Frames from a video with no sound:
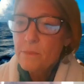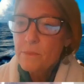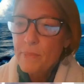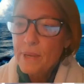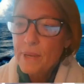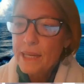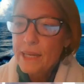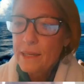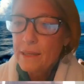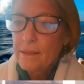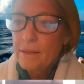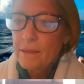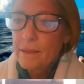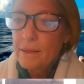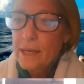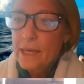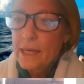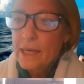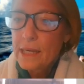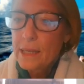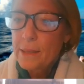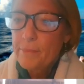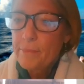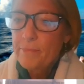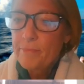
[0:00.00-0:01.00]
been,
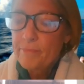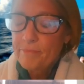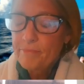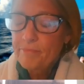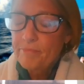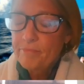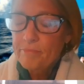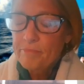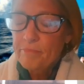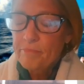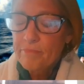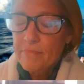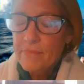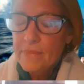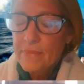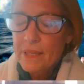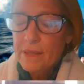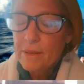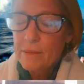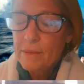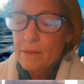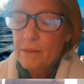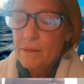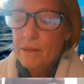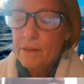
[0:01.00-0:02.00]

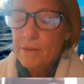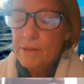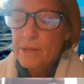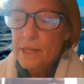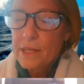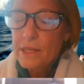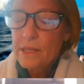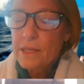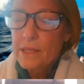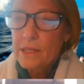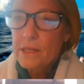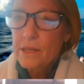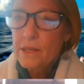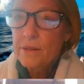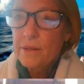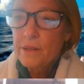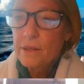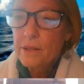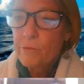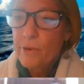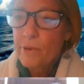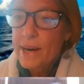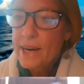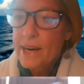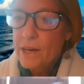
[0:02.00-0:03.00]
it is on
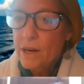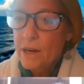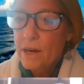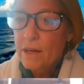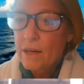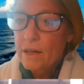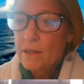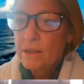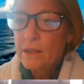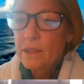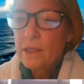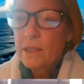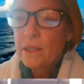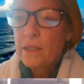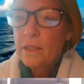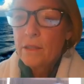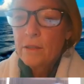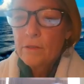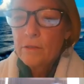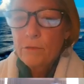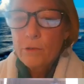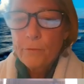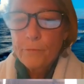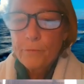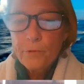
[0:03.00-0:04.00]
the radar
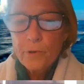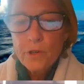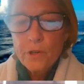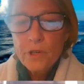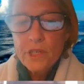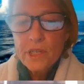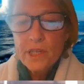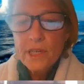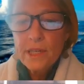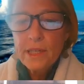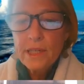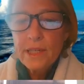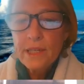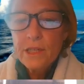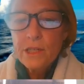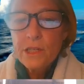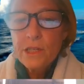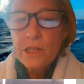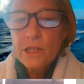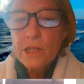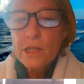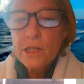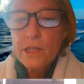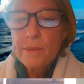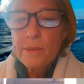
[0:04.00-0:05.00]
for future in
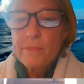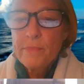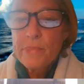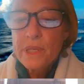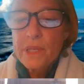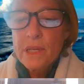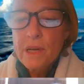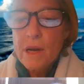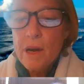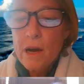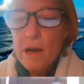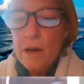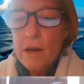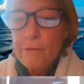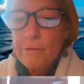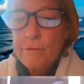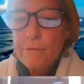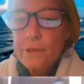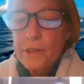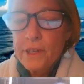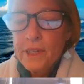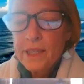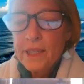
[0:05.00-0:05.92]
terms of